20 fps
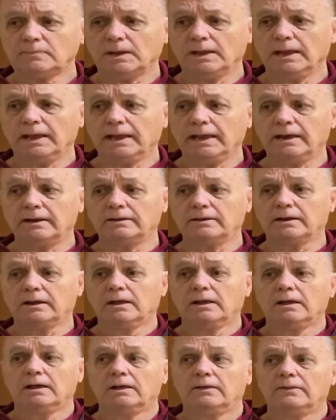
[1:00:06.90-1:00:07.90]
And
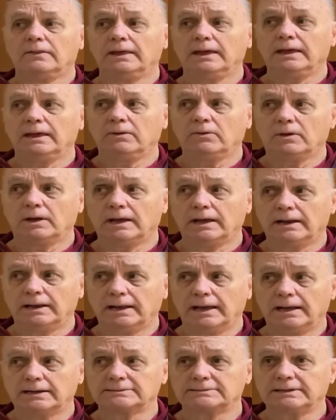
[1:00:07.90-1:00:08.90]
they
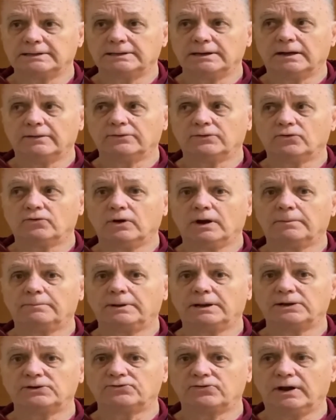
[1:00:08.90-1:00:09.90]
had actually done the ground
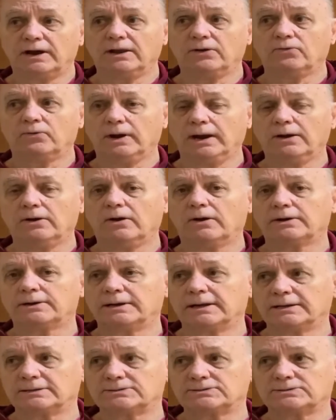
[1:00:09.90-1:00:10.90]
penetrating radar
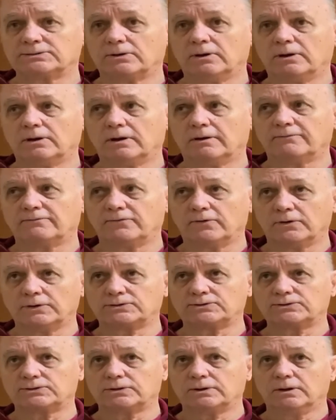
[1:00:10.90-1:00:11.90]
tests on our
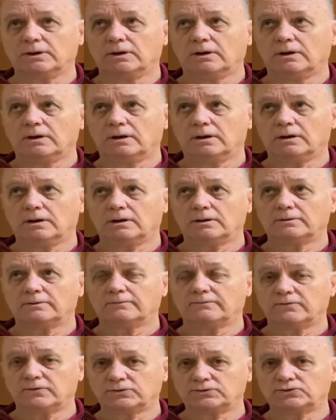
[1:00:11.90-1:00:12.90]
first
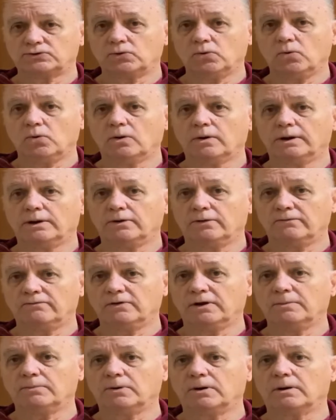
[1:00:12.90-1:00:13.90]
tour in
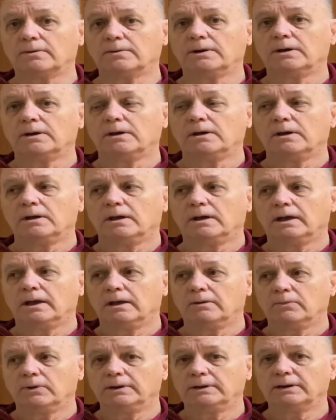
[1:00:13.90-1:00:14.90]
November,
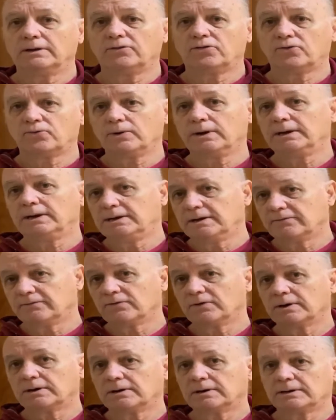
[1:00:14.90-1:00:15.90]
and we did 3
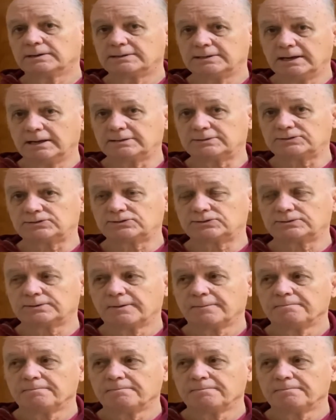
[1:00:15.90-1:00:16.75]
different tests.